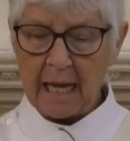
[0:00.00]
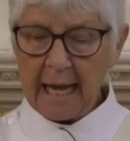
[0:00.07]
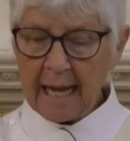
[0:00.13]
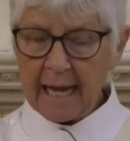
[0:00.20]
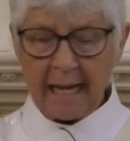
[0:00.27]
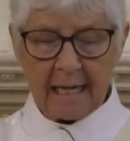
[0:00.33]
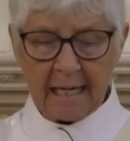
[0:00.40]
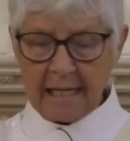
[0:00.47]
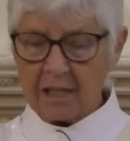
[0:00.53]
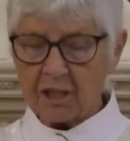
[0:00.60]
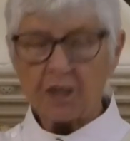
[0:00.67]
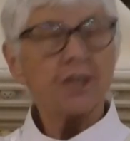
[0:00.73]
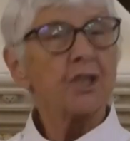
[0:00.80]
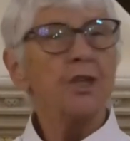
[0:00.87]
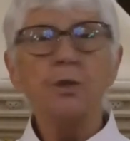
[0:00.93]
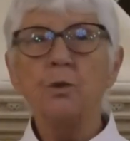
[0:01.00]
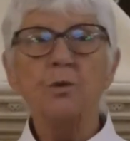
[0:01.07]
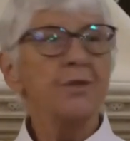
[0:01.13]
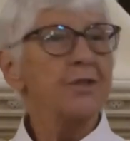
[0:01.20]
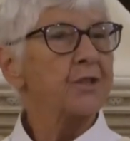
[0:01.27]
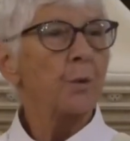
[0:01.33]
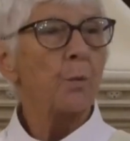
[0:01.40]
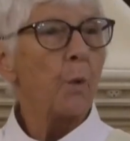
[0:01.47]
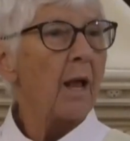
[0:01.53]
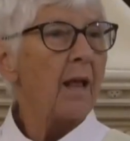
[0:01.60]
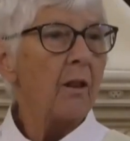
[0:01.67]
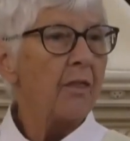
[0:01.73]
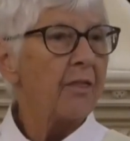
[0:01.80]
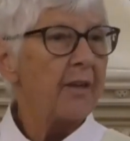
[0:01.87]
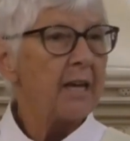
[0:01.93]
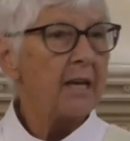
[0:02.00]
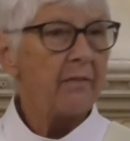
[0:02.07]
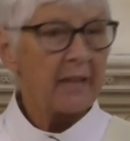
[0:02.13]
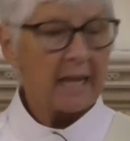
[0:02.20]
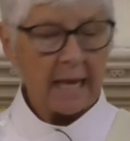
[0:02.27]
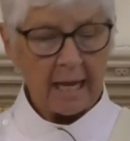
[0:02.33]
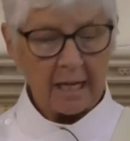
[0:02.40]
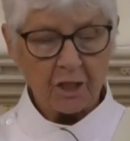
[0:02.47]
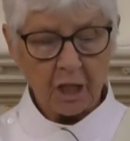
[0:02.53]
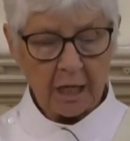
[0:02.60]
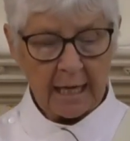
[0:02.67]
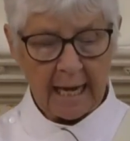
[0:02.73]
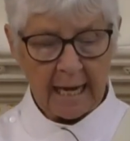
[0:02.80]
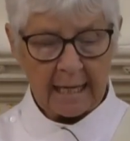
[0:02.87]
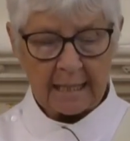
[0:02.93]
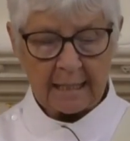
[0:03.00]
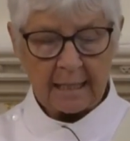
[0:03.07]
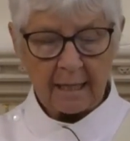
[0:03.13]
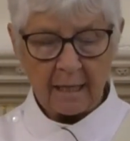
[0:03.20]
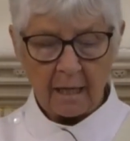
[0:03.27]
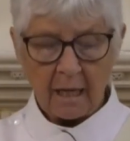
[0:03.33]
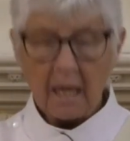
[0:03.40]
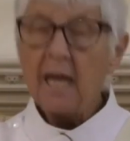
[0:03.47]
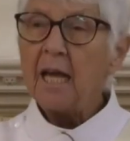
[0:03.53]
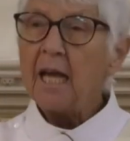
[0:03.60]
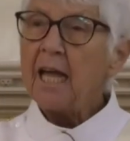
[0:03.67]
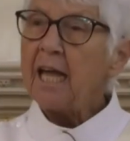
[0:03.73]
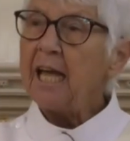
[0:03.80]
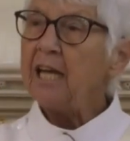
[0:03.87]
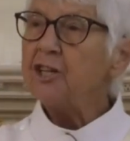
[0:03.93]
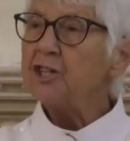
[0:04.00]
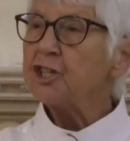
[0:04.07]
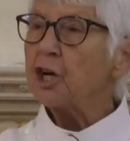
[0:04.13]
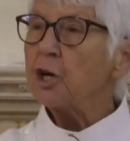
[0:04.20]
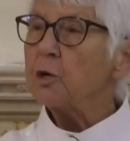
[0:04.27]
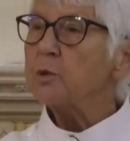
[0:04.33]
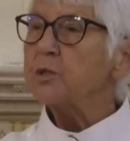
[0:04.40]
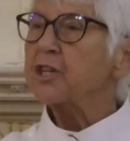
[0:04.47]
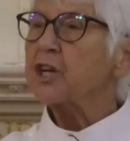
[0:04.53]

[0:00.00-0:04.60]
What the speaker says: He didn't choose the wealthy and the educated. He chose